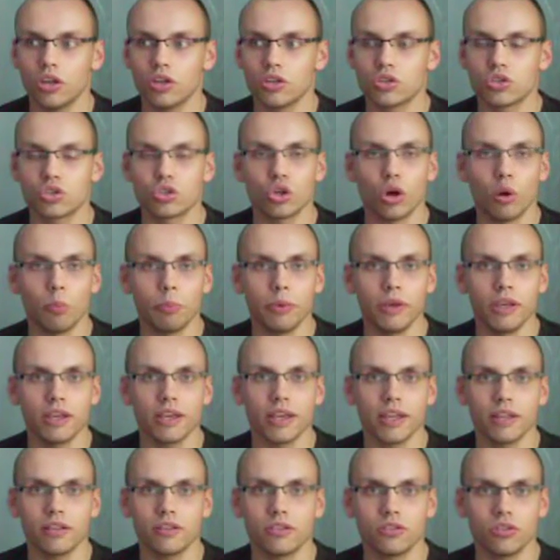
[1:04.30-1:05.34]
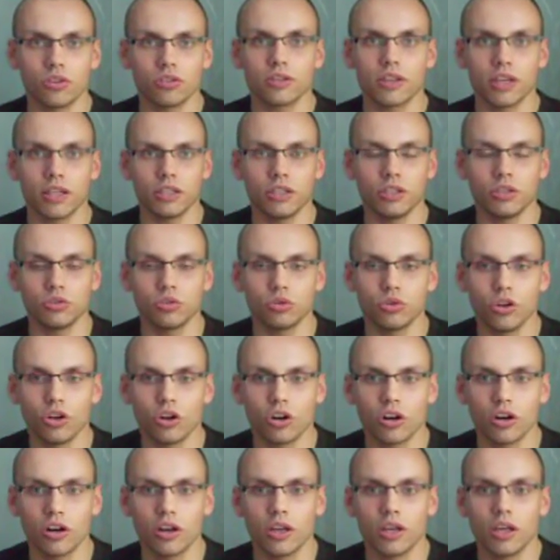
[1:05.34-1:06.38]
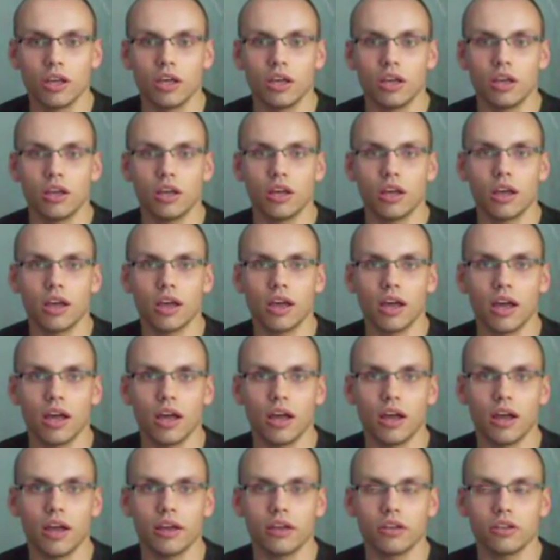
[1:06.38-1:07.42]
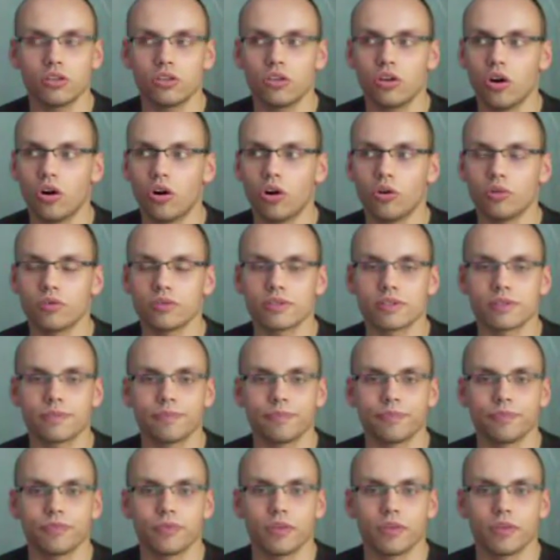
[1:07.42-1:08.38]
stopping and not getting to your goals,